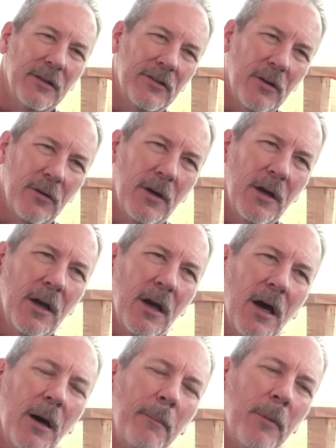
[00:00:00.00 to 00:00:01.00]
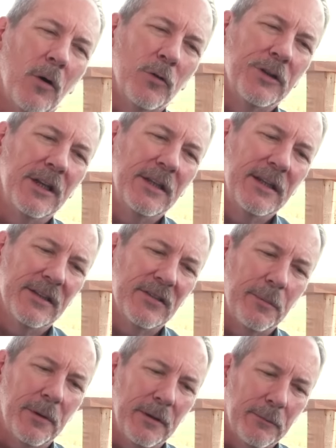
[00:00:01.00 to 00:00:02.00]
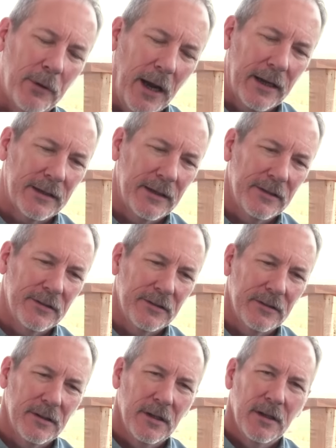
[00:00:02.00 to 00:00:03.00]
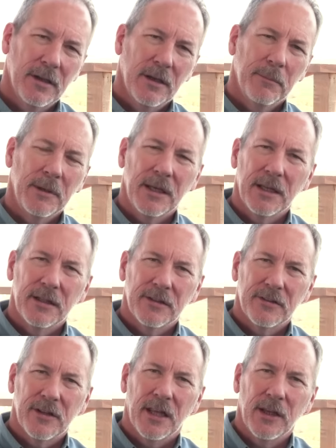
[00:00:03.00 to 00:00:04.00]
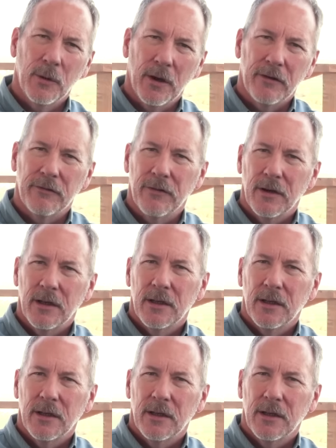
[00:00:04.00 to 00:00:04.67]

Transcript: So a multidiscipline practice means that you have